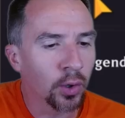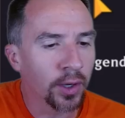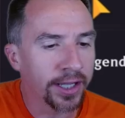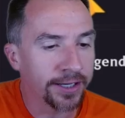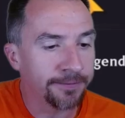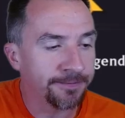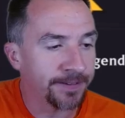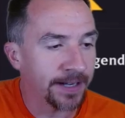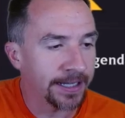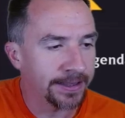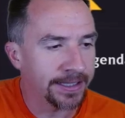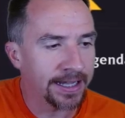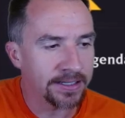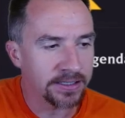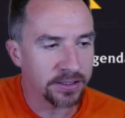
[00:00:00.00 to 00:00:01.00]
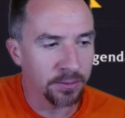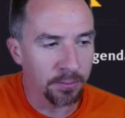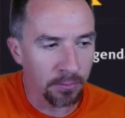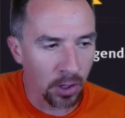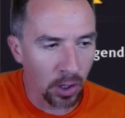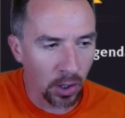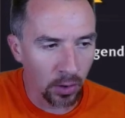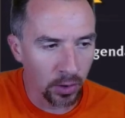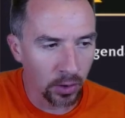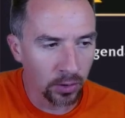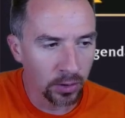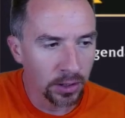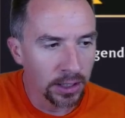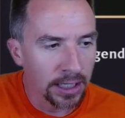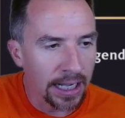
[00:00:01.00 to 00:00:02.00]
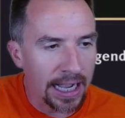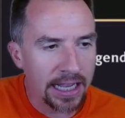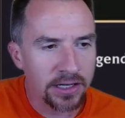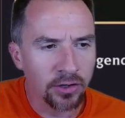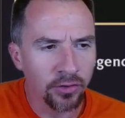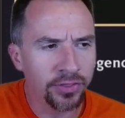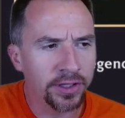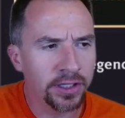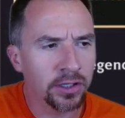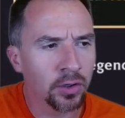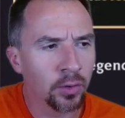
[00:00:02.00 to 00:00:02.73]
and fight that tomorrow. I don't think going